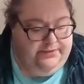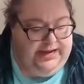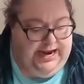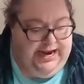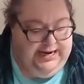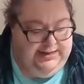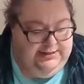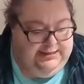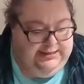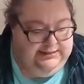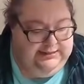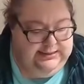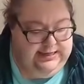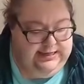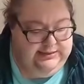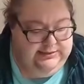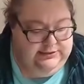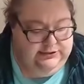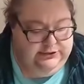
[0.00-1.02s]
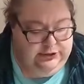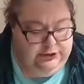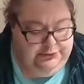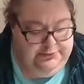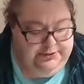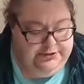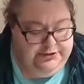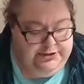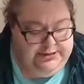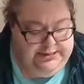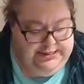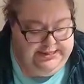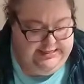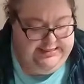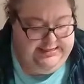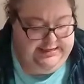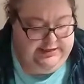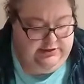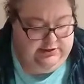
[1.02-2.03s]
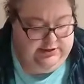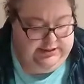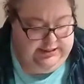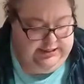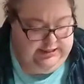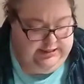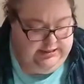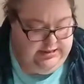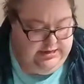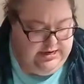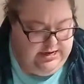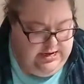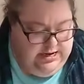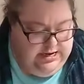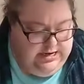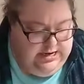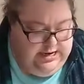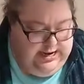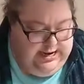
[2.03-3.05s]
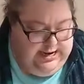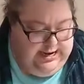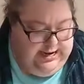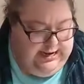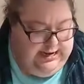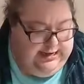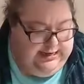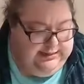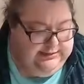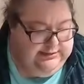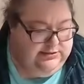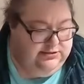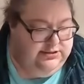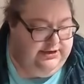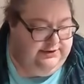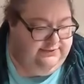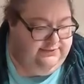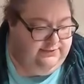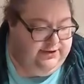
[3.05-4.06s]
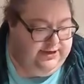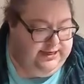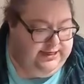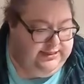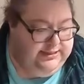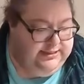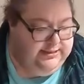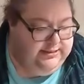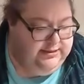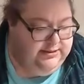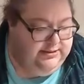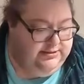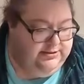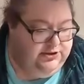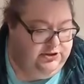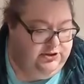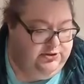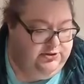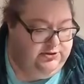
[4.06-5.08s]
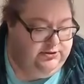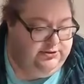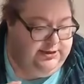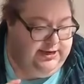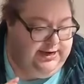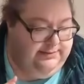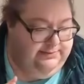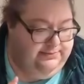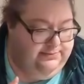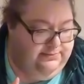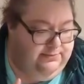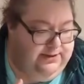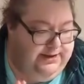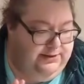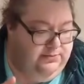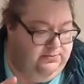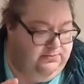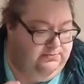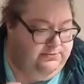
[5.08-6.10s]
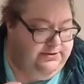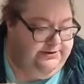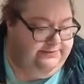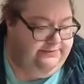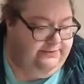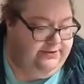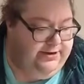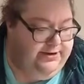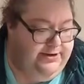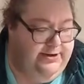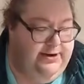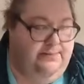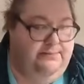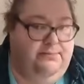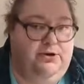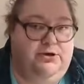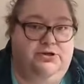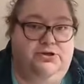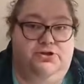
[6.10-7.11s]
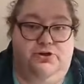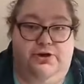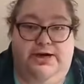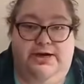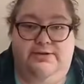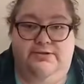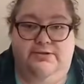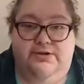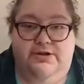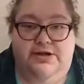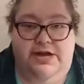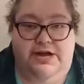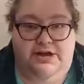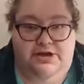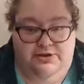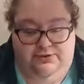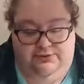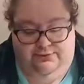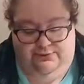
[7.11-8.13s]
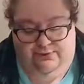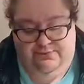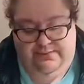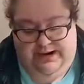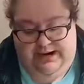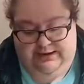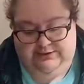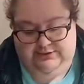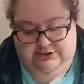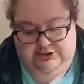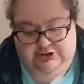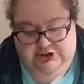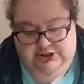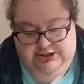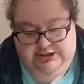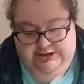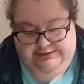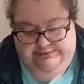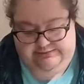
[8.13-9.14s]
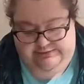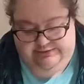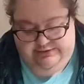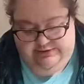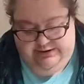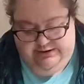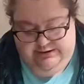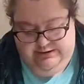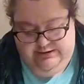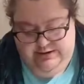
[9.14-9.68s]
And this has so much detail in it. It has different types, like different number strands that you use for backstitching and everything.